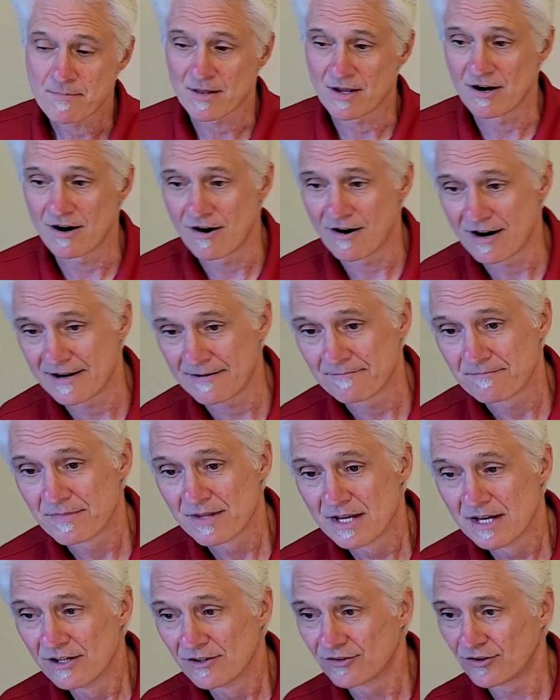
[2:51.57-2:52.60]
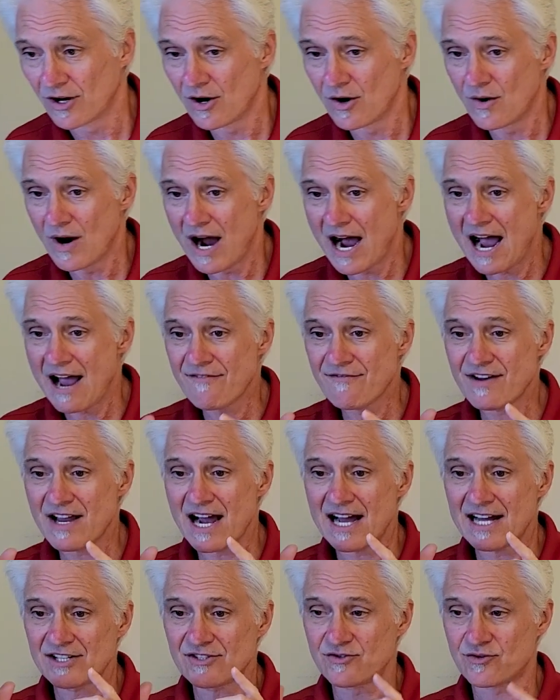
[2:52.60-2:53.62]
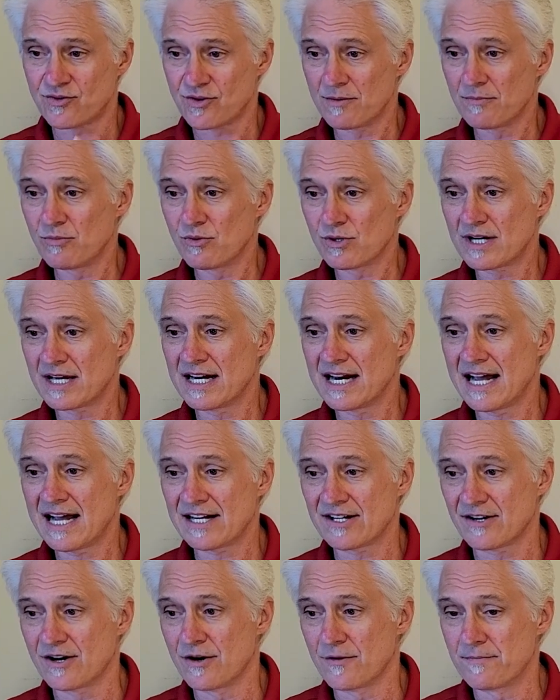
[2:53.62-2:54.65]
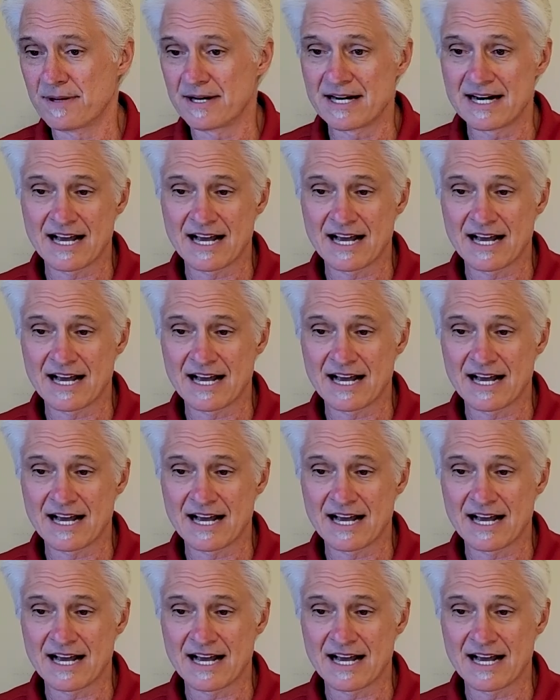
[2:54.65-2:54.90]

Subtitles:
All right. So I've got Trimble Connect open.